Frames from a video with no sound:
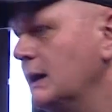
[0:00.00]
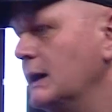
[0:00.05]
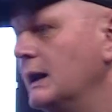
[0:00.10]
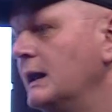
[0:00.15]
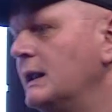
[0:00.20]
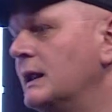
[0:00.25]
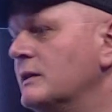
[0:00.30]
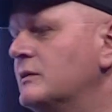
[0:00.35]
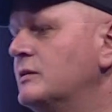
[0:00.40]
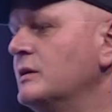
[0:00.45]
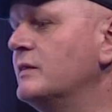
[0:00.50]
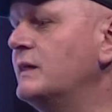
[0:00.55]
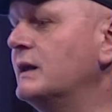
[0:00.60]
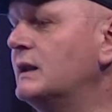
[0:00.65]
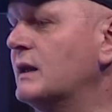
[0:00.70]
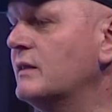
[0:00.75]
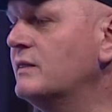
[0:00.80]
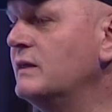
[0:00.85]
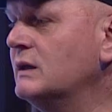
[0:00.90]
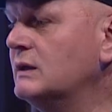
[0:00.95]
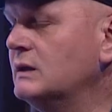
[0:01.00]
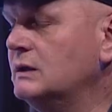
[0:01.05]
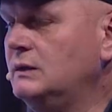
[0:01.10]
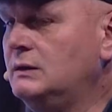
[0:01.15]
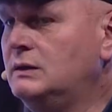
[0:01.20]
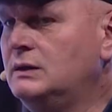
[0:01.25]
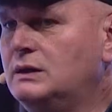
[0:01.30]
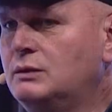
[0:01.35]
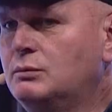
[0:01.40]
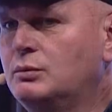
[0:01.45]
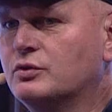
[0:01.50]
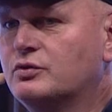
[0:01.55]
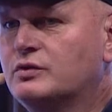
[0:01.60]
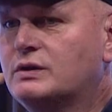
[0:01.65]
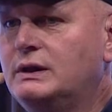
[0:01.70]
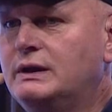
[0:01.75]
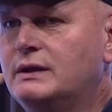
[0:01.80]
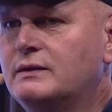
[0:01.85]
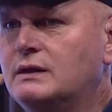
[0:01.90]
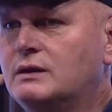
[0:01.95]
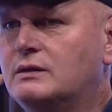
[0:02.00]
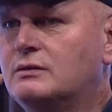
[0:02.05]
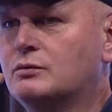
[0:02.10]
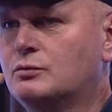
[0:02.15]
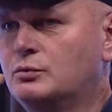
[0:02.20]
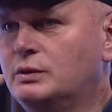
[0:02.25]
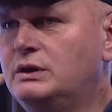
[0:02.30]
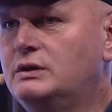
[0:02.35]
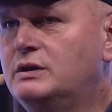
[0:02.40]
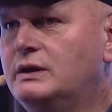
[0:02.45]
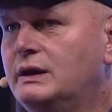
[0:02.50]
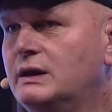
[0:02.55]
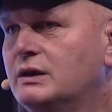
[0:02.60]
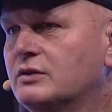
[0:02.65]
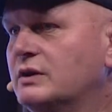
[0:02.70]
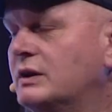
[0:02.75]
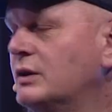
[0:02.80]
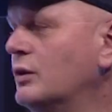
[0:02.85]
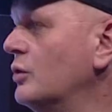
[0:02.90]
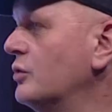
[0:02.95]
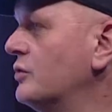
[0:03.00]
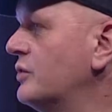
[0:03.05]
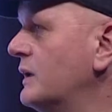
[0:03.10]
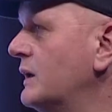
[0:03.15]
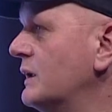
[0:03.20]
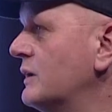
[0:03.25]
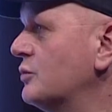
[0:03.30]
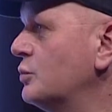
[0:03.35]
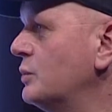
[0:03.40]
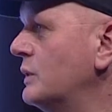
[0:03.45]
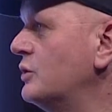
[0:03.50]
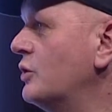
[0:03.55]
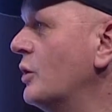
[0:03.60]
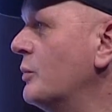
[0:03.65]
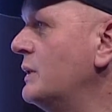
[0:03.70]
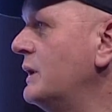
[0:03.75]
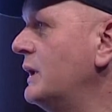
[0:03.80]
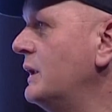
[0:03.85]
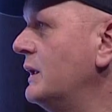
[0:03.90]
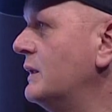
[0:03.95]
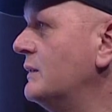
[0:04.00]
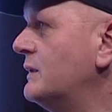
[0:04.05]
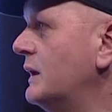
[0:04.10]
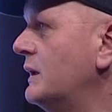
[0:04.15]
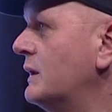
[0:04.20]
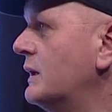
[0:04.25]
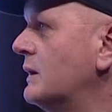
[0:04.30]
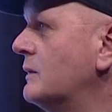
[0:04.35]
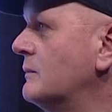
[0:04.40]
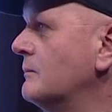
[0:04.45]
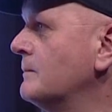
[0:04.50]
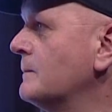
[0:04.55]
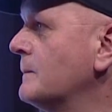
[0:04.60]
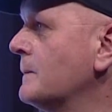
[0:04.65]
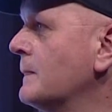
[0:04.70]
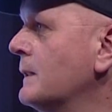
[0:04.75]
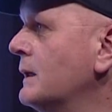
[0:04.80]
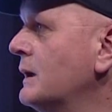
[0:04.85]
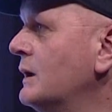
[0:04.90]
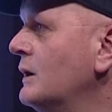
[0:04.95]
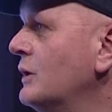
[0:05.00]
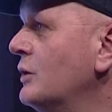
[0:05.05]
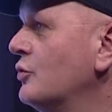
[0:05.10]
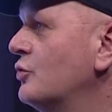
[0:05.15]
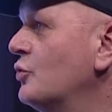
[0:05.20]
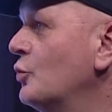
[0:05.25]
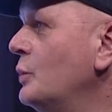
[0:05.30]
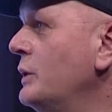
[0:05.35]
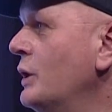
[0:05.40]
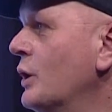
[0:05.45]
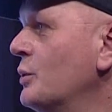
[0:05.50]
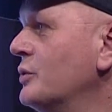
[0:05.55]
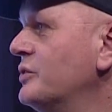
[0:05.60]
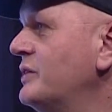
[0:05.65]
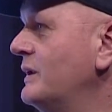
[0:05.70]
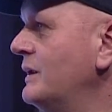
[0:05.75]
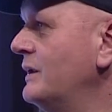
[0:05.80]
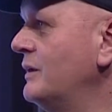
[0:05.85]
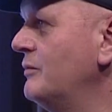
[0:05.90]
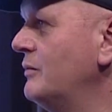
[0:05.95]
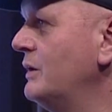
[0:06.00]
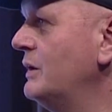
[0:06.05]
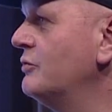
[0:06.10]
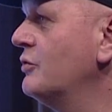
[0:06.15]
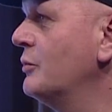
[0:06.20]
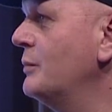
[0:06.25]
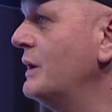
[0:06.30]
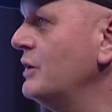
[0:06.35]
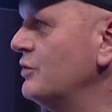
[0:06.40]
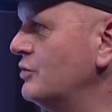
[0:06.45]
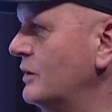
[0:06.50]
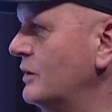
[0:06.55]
And until then, I think it was clear that retailers and wholesalers were dominating data. So we always had an information